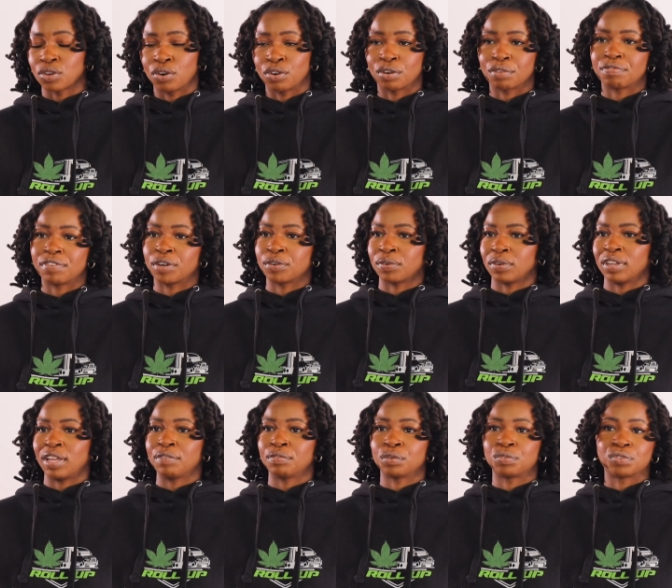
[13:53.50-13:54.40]
on a federal
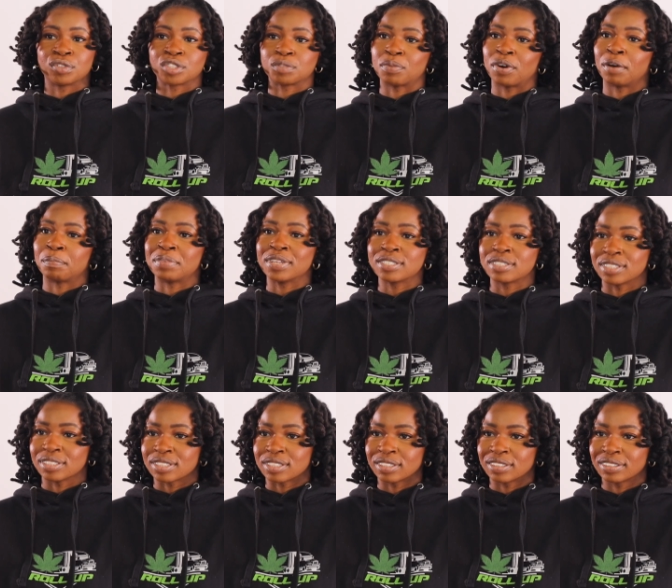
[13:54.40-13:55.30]
level for small
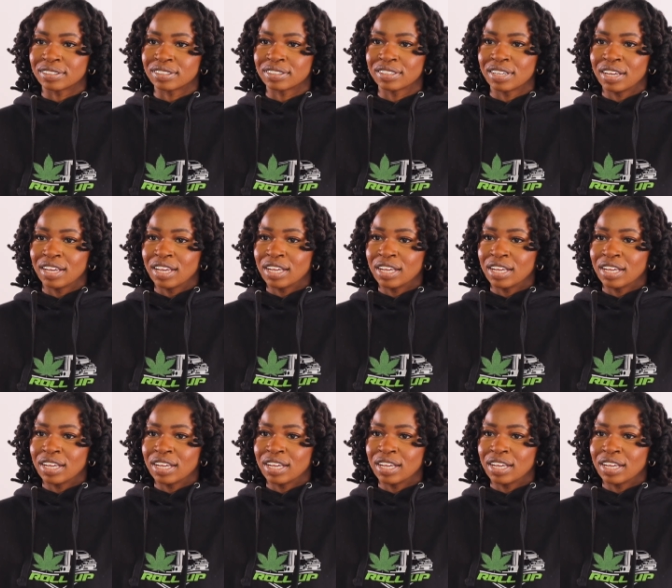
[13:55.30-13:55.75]
businesses.